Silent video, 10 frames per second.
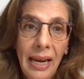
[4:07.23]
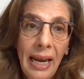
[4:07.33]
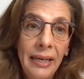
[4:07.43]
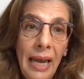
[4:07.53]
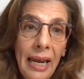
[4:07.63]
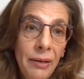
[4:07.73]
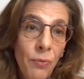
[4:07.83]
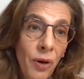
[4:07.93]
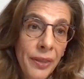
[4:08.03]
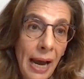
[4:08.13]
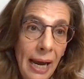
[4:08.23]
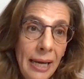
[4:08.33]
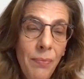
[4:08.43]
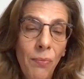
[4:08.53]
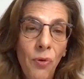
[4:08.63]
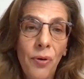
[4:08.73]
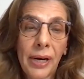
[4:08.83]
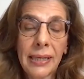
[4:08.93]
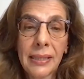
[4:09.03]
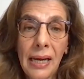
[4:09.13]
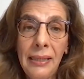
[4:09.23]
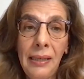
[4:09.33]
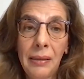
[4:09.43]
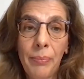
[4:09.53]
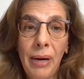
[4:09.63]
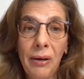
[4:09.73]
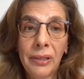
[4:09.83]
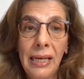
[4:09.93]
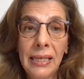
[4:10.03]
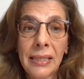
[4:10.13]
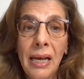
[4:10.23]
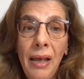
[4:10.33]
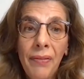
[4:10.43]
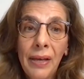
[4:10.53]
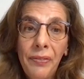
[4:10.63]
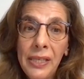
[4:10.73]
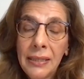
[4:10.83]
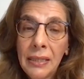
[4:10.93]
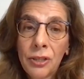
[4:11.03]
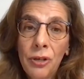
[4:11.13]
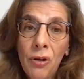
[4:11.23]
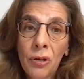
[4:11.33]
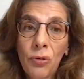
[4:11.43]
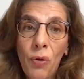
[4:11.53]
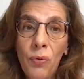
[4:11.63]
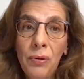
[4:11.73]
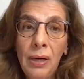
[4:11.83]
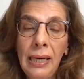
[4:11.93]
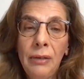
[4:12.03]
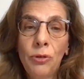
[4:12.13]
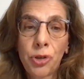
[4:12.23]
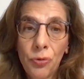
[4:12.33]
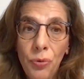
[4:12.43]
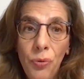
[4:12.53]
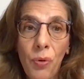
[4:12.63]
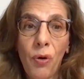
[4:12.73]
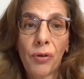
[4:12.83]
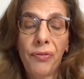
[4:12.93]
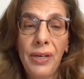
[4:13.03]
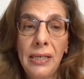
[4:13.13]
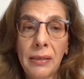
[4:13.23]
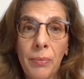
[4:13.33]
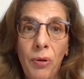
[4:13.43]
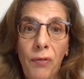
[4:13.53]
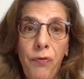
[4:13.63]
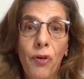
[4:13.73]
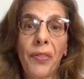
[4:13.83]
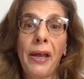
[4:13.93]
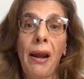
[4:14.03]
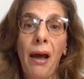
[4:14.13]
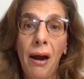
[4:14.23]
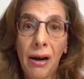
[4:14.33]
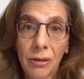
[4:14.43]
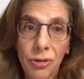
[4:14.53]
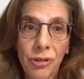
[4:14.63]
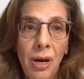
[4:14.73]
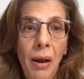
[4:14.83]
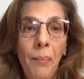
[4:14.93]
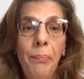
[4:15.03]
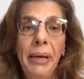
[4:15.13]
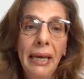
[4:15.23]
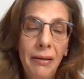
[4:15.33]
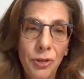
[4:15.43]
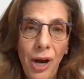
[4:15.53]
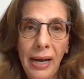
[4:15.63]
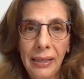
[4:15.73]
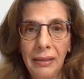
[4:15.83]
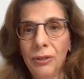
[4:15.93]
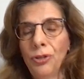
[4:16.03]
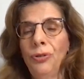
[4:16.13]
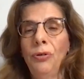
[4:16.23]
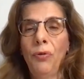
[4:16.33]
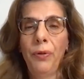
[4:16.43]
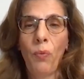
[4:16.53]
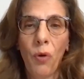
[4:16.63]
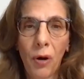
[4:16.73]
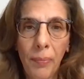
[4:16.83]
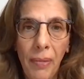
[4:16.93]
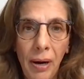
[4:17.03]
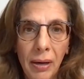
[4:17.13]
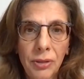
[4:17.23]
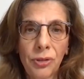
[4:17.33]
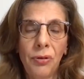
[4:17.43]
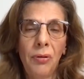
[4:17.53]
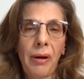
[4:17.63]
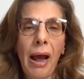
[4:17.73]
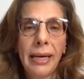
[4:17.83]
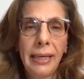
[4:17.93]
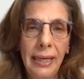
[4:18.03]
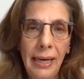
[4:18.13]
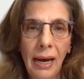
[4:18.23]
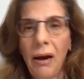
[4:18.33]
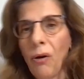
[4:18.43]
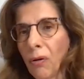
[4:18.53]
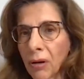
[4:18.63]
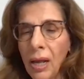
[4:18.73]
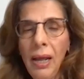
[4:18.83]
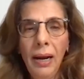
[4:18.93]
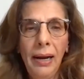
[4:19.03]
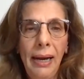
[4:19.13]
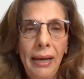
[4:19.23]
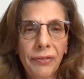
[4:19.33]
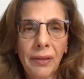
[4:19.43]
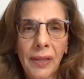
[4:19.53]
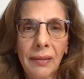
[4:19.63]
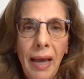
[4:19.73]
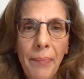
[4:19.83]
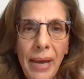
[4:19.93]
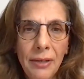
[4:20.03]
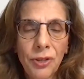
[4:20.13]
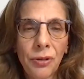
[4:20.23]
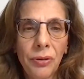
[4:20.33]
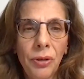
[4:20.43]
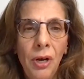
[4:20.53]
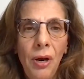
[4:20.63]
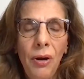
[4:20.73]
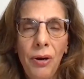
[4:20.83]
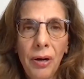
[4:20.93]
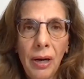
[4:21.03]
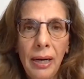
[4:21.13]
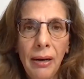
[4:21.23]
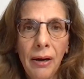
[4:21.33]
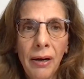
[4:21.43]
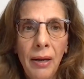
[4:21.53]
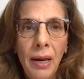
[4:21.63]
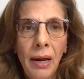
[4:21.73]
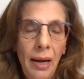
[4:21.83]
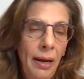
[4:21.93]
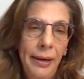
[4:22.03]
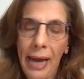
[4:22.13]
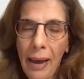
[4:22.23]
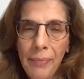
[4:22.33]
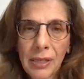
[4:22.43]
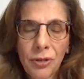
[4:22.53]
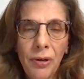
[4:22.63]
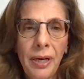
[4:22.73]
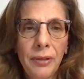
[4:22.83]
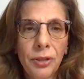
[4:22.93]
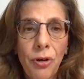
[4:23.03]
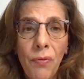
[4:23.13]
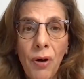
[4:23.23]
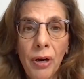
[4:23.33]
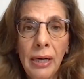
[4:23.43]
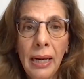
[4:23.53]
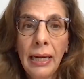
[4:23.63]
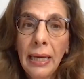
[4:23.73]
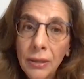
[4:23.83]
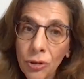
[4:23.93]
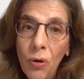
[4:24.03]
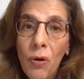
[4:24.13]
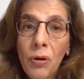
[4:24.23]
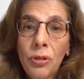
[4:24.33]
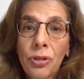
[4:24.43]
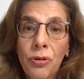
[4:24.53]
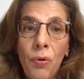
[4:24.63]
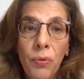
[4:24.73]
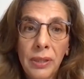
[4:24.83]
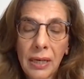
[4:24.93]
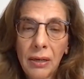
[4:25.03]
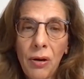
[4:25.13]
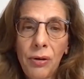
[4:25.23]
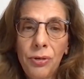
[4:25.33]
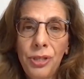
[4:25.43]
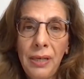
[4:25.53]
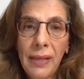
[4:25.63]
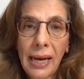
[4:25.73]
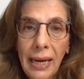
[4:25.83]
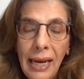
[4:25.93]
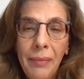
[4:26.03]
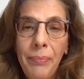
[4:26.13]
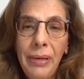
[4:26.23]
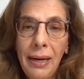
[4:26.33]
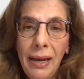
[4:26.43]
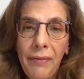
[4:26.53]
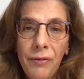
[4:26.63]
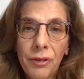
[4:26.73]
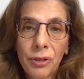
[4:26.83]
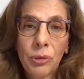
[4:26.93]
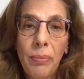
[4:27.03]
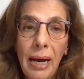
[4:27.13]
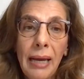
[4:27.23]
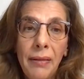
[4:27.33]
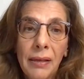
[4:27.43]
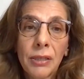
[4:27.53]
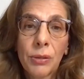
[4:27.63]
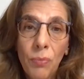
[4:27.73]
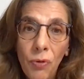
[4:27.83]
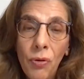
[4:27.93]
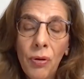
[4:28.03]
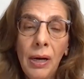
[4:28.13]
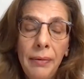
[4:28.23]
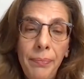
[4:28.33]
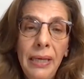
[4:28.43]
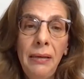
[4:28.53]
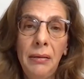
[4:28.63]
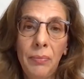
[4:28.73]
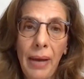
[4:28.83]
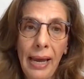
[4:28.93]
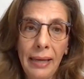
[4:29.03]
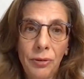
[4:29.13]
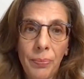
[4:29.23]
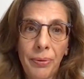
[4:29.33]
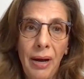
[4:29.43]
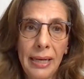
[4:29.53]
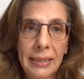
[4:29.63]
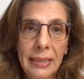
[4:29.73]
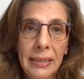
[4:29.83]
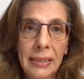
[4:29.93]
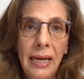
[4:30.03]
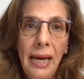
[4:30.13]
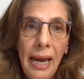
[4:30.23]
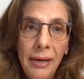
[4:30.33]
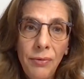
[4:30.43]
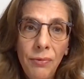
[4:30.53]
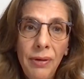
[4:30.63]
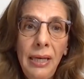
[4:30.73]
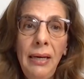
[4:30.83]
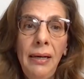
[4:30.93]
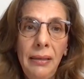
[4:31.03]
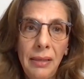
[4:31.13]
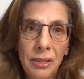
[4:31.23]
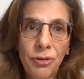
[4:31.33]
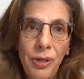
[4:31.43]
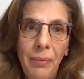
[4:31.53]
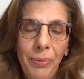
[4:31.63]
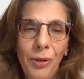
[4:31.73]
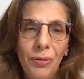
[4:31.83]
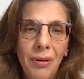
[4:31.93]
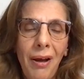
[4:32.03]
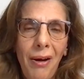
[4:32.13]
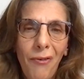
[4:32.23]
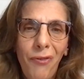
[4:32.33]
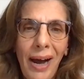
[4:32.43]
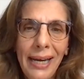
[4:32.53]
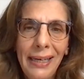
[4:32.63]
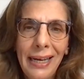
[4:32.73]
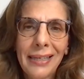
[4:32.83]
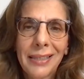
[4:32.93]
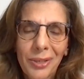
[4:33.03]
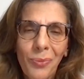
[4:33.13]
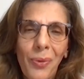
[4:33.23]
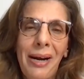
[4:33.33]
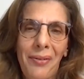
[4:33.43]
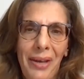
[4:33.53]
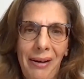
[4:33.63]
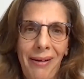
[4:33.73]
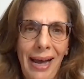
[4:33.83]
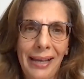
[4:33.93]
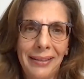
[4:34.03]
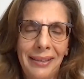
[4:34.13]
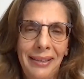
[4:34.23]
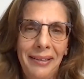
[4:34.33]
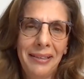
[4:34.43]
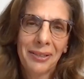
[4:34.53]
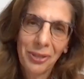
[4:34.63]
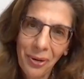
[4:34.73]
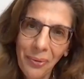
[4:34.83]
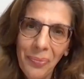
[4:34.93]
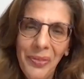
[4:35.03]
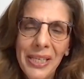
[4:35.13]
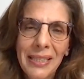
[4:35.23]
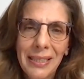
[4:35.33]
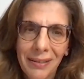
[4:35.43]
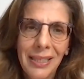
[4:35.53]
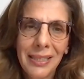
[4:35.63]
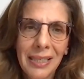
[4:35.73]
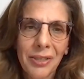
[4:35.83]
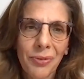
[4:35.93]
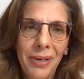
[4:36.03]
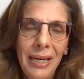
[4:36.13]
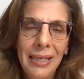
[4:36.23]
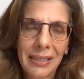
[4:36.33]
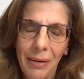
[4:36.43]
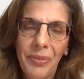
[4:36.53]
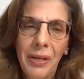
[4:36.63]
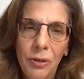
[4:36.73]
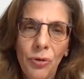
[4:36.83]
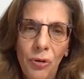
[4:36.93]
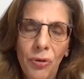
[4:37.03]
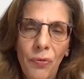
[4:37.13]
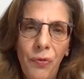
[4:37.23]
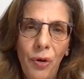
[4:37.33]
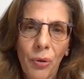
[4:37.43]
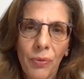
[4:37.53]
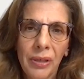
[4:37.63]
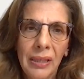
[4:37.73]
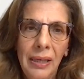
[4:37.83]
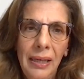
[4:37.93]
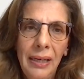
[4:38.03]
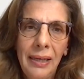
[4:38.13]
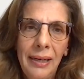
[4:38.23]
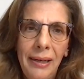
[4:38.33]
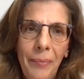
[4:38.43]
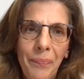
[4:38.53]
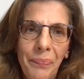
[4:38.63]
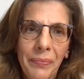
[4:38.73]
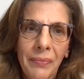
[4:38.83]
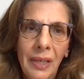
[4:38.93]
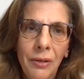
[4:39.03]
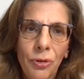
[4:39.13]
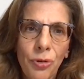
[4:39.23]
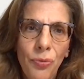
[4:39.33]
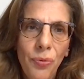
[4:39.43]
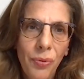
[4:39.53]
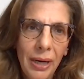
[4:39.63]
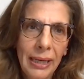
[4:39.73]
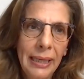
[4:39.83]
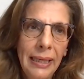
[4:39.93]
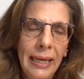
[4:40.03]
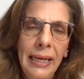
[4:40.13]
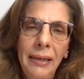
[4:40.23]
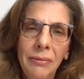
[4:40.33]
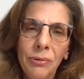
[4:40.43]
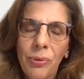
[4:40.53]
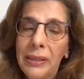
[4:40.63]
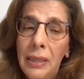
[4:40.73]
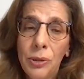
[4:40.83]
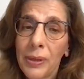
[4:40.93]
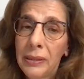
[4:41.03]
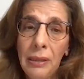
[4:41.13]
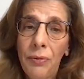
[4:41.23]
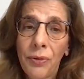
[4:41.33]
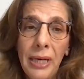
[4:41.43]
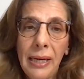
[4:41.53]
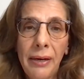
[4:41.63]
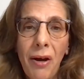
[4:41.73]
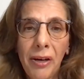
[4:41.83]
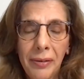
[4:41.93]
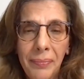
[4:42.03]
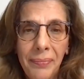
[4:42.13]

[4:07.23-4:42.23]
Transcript: And what I'm more excited about is that this is not only true or feasible for the large, big giants, the Walmarts or IKEA or Lyft that I mentioned earlier, and Amazon and so on. It's also technology that can be leveraged by the small and medium enterprises and really distribute finance where they're at. So this is really something to look forward to in 2023 and on.